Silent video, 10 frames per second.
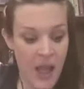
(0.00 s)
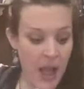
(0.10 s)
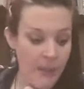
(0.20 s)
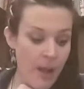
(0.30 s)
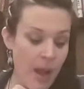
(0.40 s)

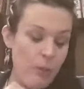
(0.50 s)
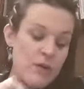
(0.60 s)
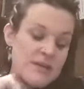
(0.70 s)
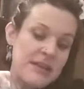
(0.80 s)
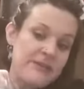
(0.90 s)
I
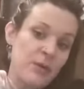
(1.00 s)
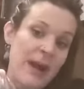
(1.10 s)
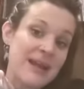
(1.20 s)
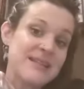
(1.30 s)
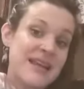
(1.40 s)
would give you
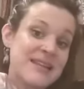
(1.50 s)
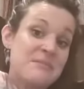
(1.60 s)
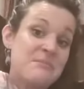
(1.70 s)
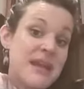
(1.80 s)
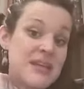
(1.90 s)
access
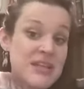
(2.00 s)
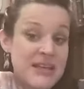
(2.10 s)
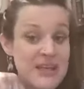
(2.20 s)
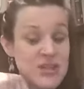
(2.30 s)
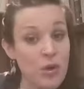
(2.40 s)

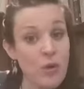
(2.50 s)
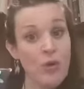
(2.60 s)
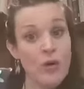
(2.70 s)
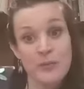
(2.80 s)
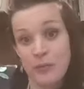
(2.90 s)
immediately to
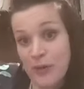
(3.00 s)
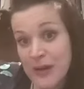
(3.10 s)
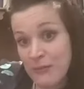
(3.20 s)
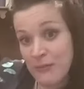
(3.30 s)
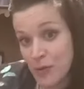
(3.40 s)
all of the
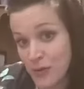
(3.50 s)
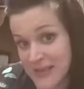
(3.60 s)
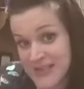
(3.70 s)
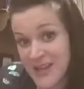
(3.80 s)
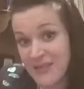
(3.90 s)

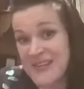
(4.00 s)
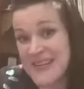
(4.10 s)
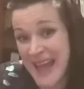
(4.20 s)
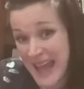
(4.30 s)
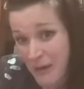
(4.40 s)
pre-recorded stuff
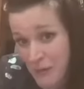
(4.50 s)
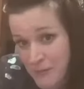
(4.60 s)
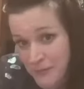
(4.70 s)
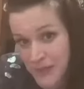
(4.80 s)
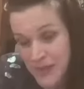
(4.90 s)
now.
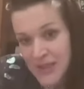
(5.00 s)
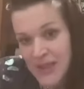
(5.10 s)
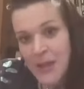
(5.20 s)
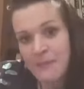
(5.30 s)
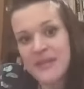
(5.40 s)

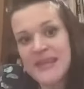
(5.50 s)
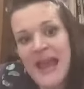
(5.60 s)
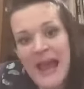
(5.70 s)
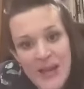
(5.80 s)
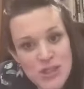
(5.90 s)
But the
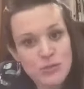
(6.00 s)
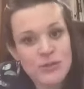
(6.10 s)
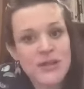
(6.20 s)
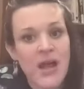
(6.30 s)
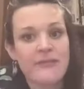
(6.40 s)
actual
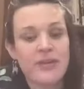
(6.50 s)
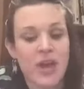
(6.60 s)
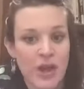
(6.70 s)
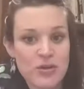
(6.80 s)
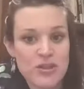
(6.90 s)
live
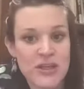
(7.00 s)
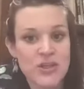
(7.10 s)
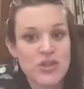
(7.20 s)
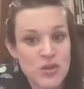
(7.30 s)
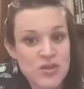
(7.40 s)

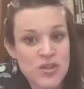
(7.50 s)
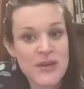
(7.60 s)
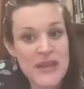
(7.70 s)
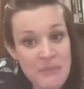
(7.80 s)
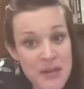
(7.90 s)
coaching, due to
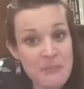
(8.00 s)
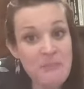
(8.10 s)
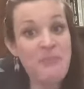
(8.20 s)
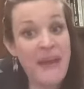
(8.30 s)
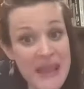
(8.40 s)

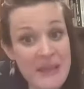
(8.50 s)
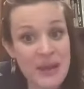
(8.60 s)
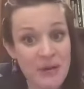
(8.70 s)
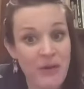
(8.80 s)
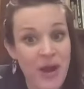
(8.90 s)
imminent
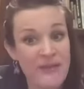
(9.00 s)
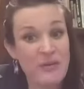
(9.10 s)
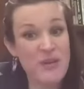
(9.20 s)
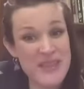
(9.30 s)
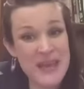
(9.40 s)
baby
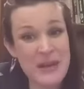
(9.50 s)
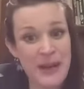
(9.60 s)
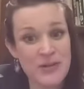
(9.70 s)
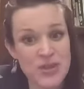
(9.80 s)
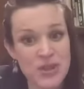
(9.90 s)
arriving within
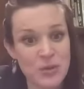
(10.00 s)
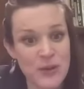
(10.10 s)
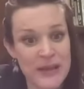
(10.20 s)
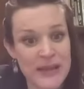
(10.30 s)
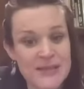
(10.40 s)
about 2
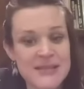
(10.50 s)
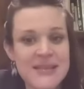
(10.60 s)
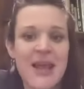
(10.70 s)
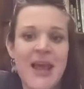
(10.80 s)
weeks,